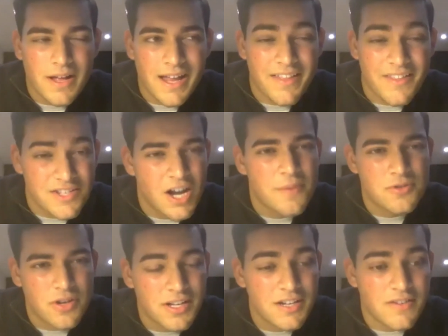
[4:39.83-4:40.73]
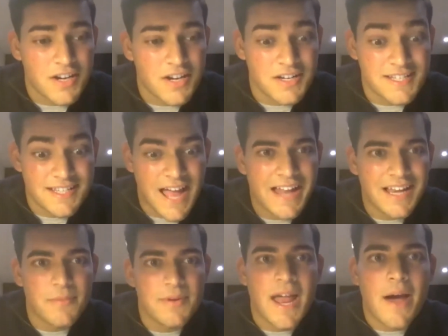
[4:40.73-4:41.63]
and at the time, so I didn't really
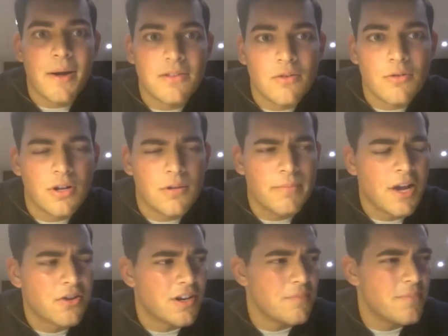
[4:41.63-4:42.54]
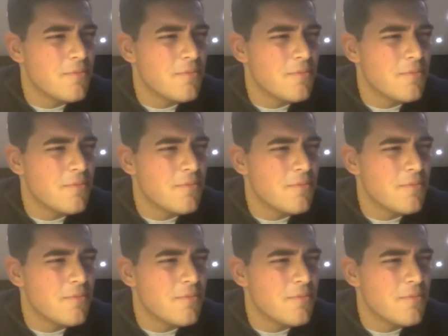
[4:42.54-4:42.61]
understand it, but now I do looking back on it.